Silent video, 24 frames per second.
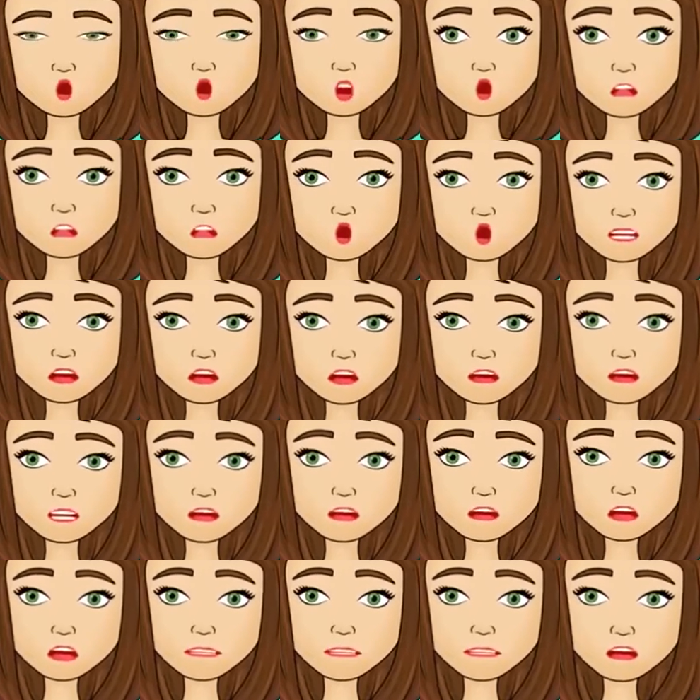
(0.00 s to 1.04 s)
Now I'm going
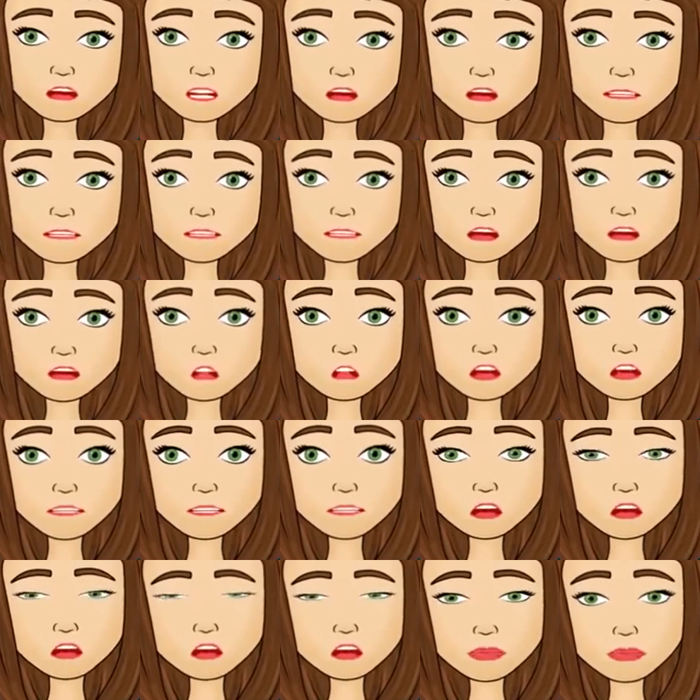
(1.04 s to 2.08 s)
to introduce you
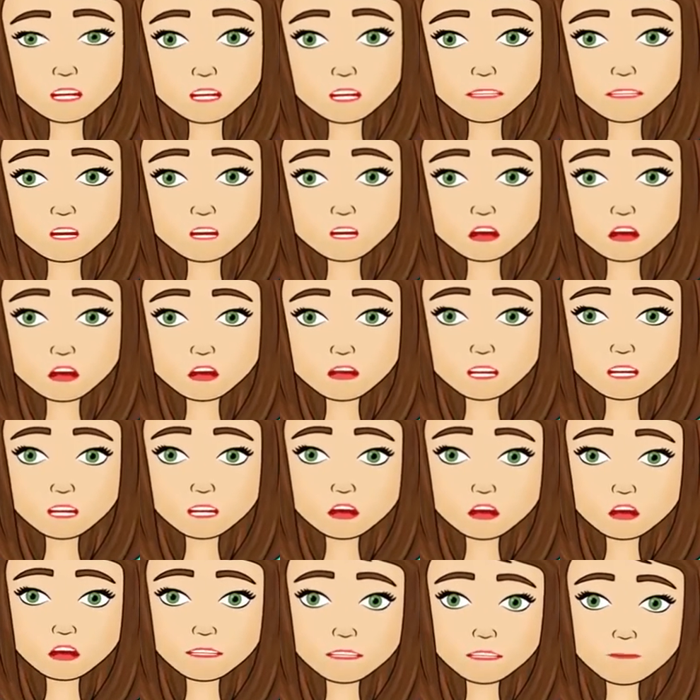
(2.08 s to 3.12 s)
closer. Try
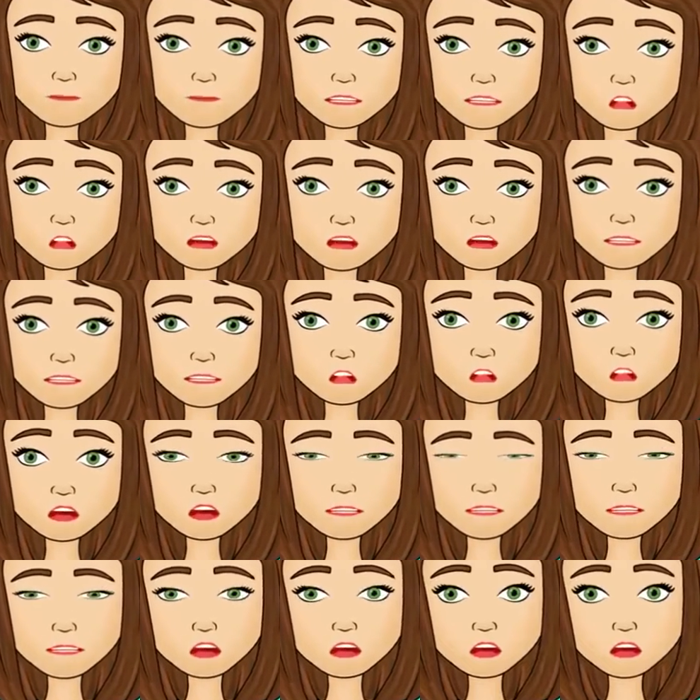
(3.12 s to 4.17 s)
and guess which one is